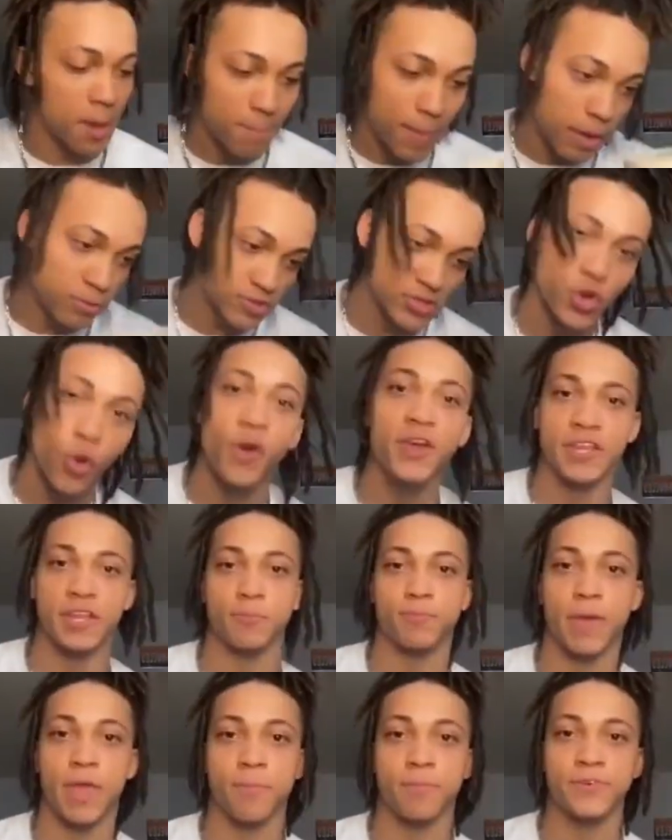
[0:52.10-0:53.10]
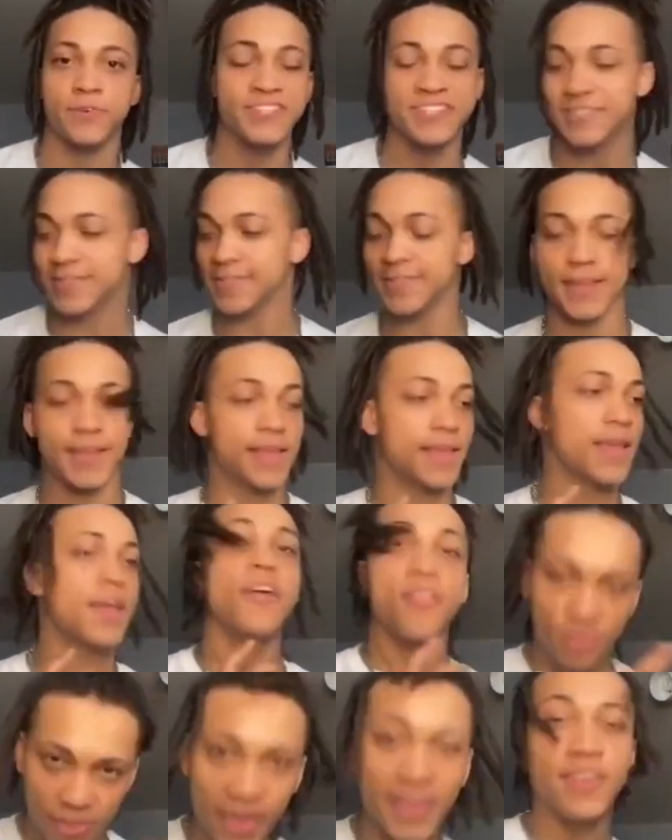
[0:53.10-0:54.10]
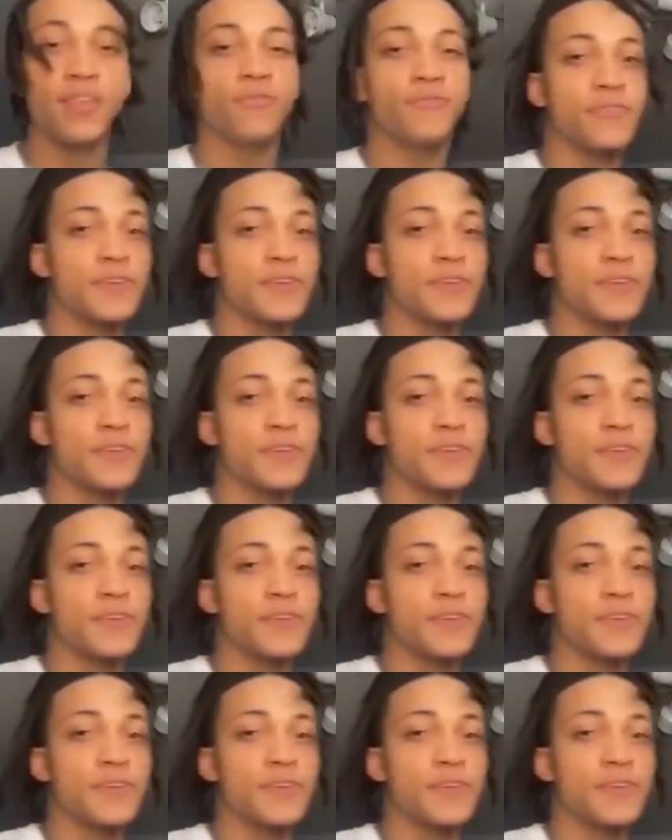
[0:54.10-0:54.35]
about toilet paper. Just thank you